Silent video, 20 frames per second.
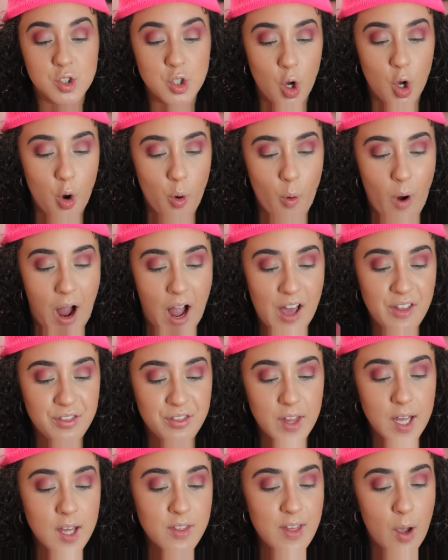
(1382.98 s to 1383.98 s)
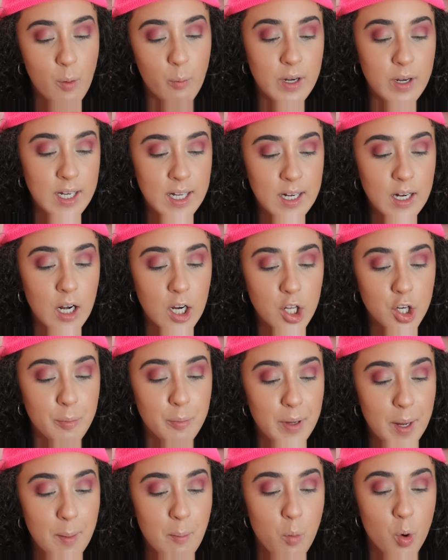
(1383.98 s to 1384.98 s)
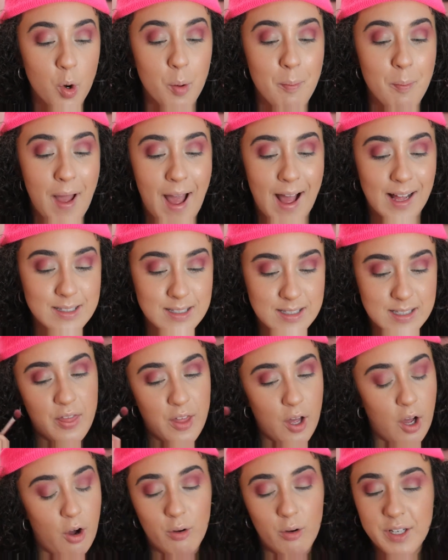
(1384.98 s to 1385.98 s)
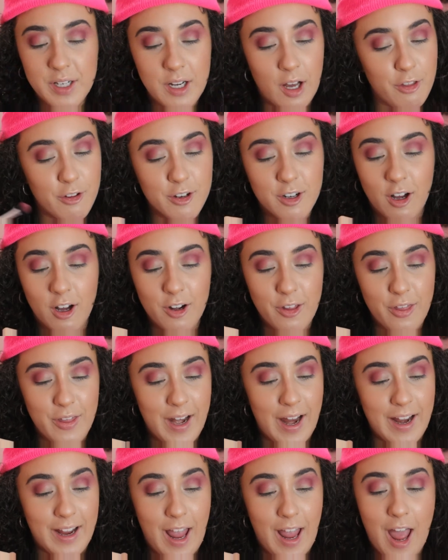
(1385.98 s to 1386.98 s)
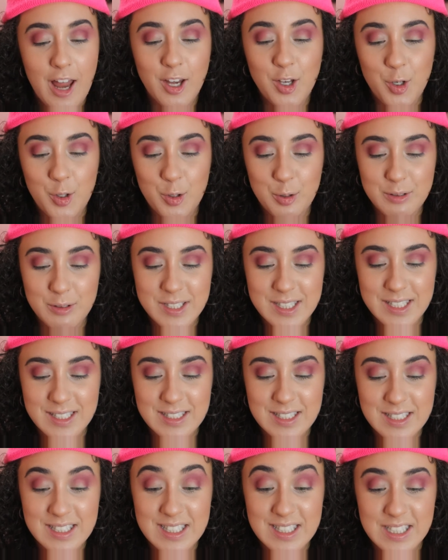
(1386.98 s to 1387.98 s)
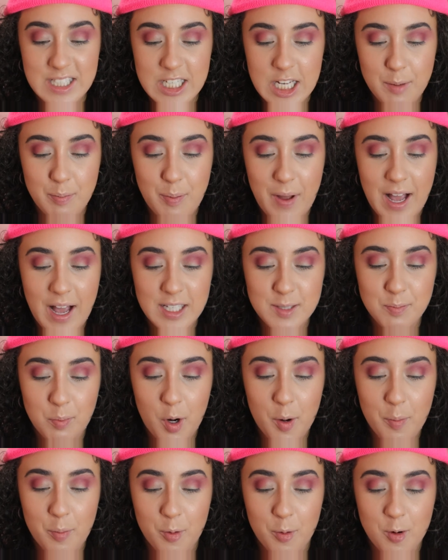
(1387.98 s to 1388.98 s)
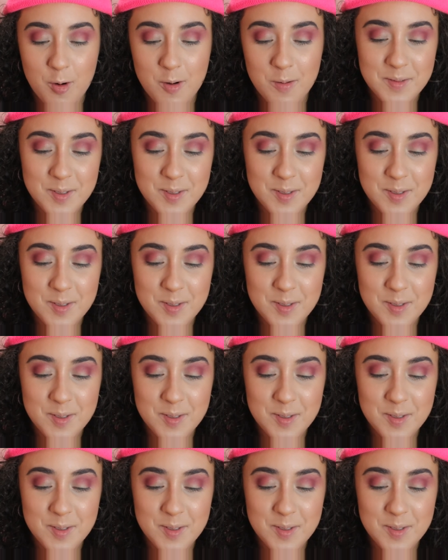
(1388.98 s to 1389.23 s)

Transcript: So I think that we need a little bit more matte. The only other color that I can use is this deep-ass purple.